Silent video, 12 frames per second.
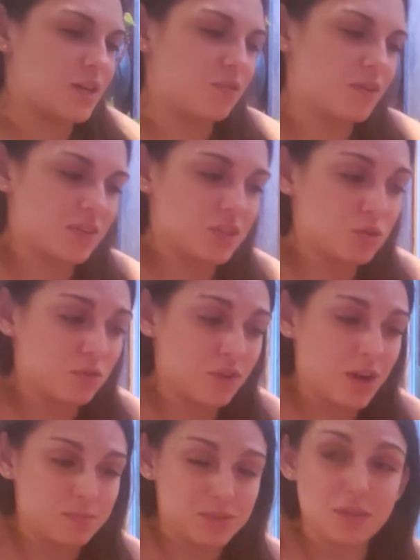You've got the Two of
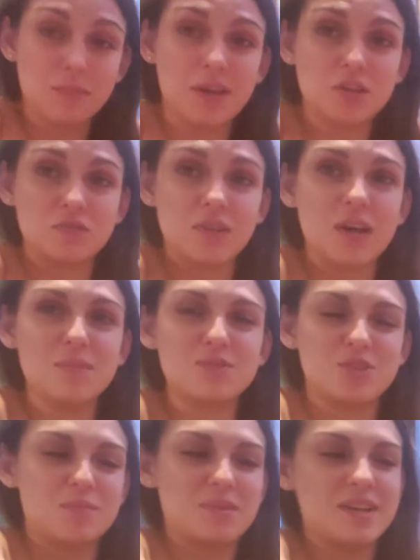Cups and the Page of Cups,
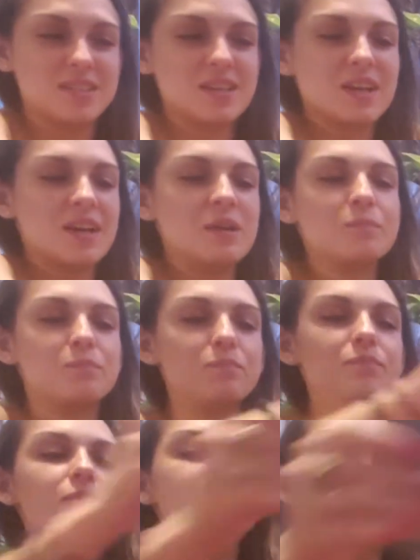Geminis.
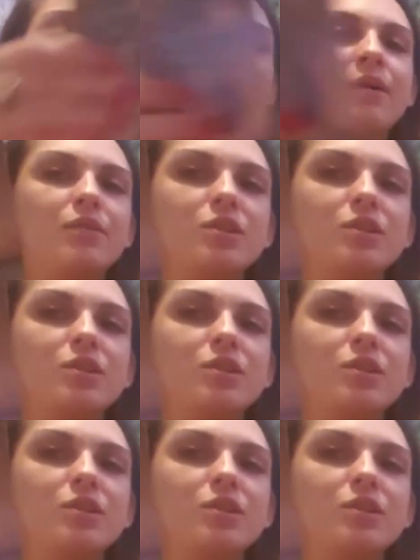No, the